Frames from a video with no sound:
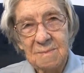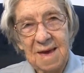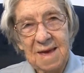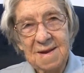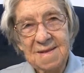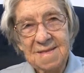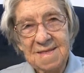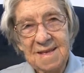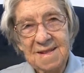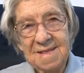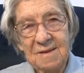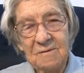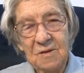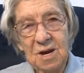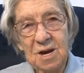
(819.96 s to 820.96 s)
meant
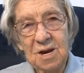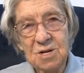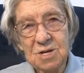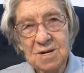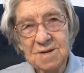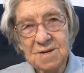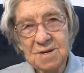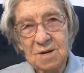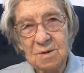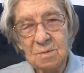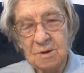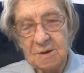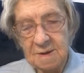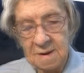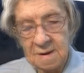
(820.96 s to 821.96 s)
that the virgins
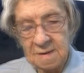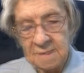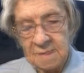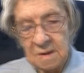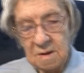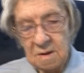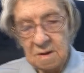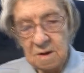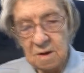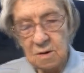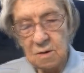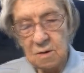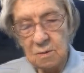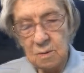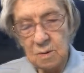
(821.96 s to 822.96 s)
who were
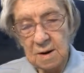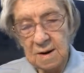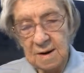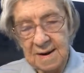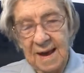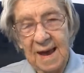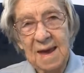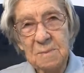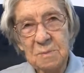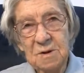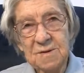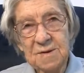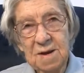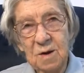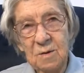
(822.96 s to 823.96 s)
who were
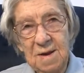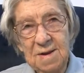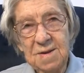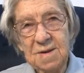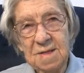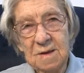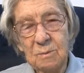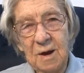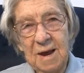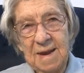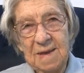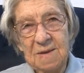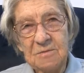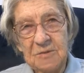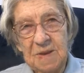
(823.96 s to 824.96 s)
unable to go into the
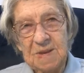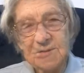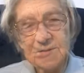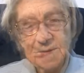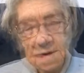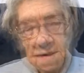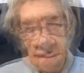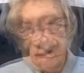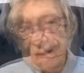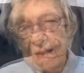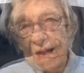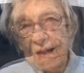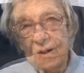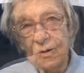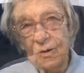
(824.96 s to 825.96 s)
wedding feast
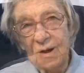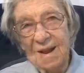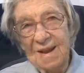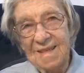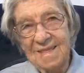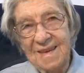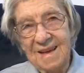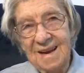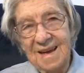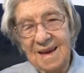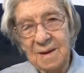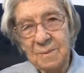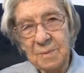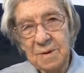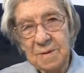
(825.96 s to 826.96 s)
had oil in their
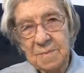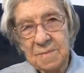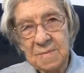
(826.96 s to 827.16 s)
lamp.